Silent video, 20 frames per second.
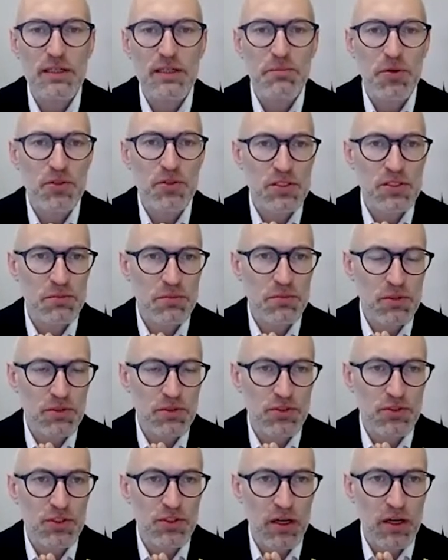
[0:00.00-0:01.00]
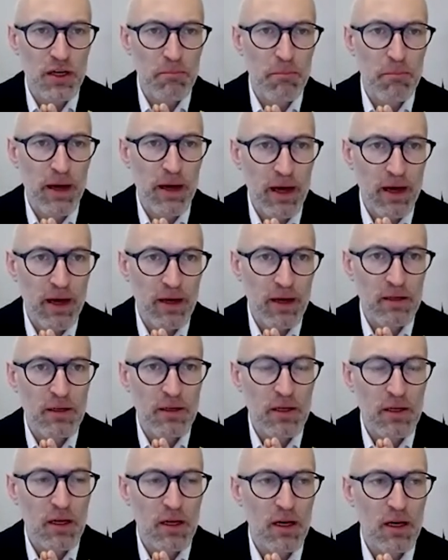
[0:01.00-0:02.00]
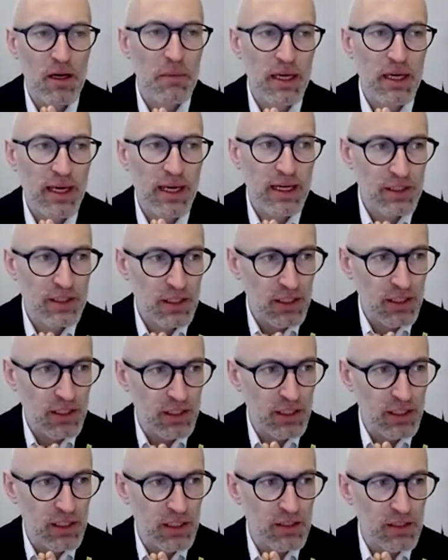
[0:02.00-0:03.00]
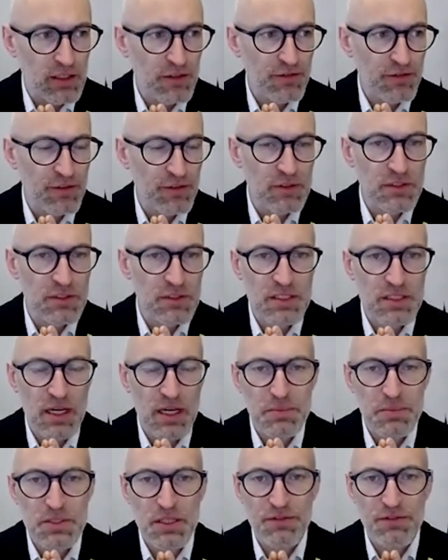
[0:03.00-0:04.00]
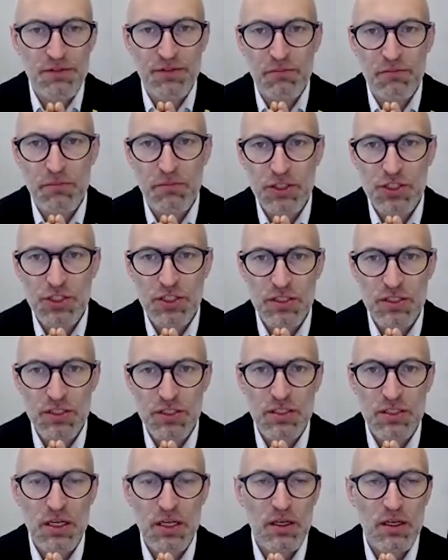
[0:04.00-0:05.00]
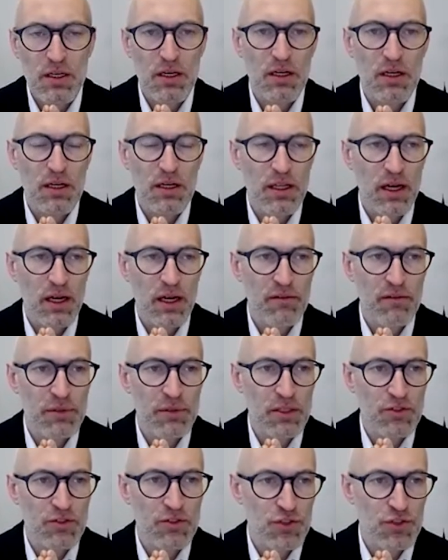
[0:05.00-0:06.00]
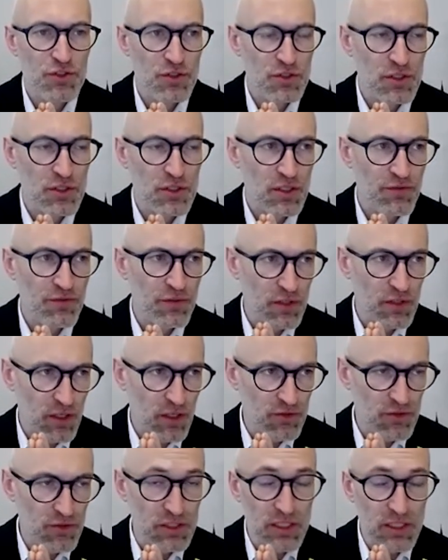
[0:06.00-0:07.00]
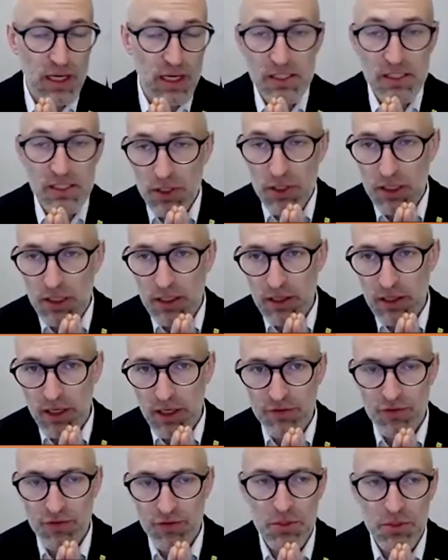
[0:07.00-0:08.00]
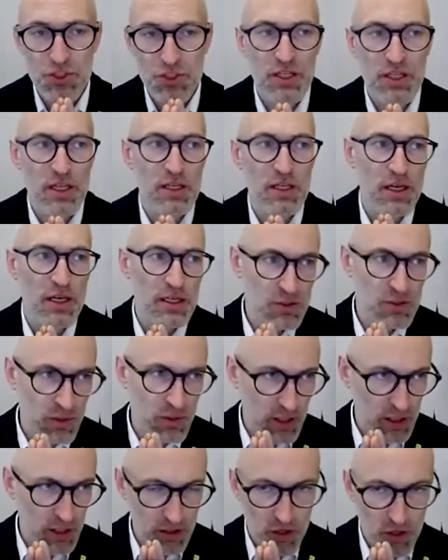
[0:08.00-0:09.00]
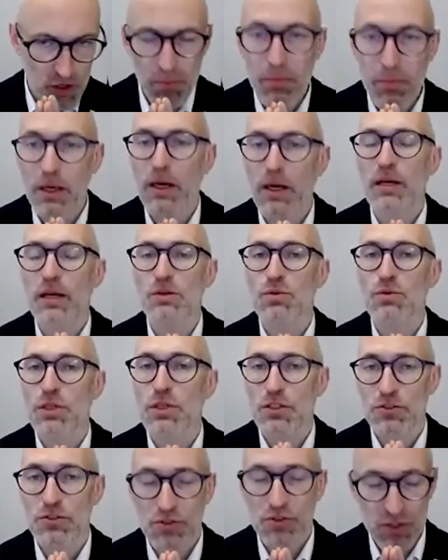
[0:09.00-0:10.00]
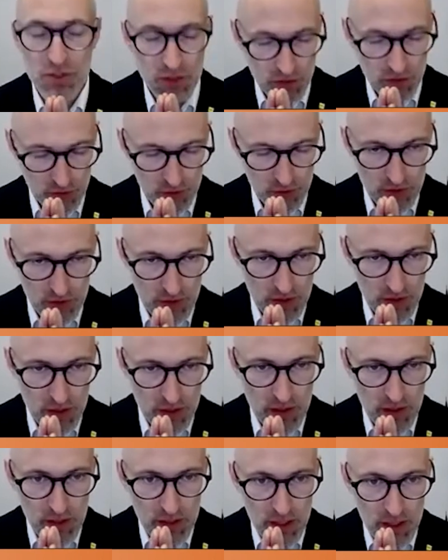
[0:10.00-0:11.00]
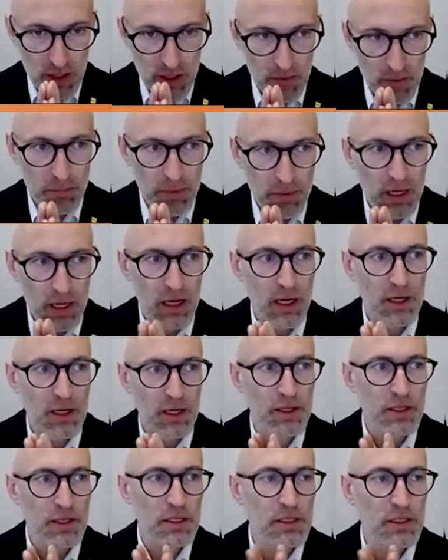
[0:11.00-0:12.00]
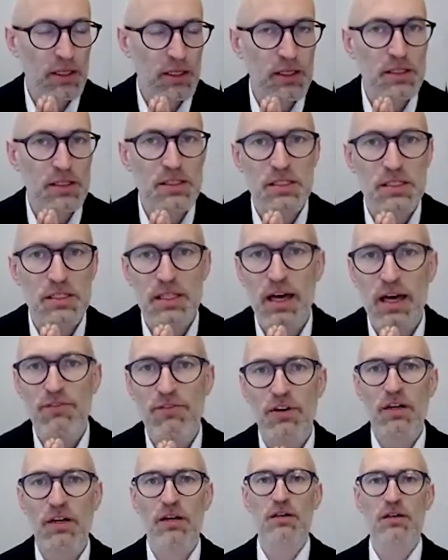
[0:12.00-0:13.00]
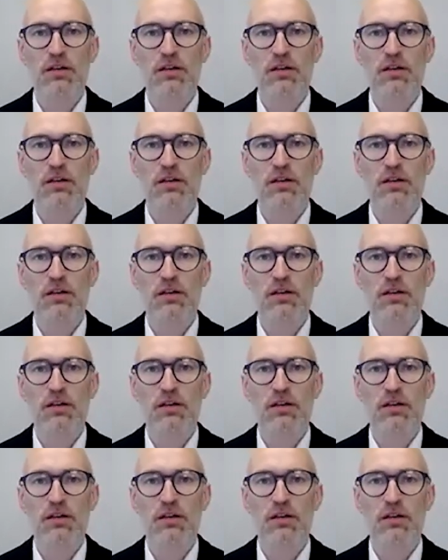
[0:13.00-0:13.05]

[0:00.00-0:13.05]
possible to compare mechanically different steps, different measures that have been introduced in different countries. Yes, we can learn from each other. Yes, we can copy, and we do. But it is never